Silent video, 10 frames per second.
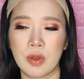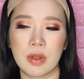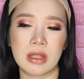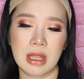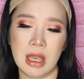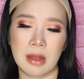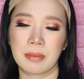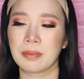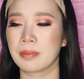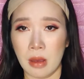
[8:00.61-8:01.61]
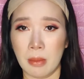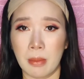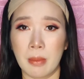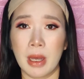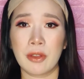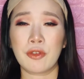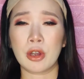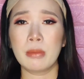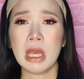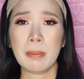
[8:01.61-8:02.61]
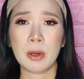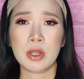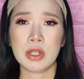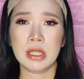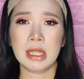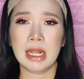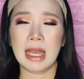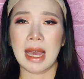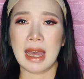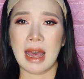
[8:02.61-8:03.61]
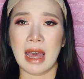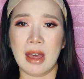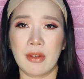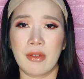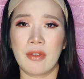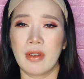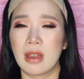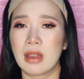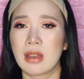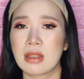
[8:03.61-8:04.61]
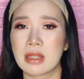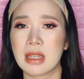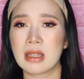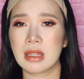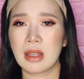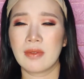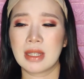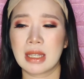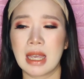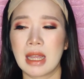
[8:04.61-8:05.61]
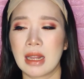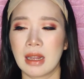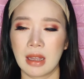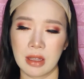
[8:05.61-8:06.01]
inyong skin. But for me personally, I have sensitive skin.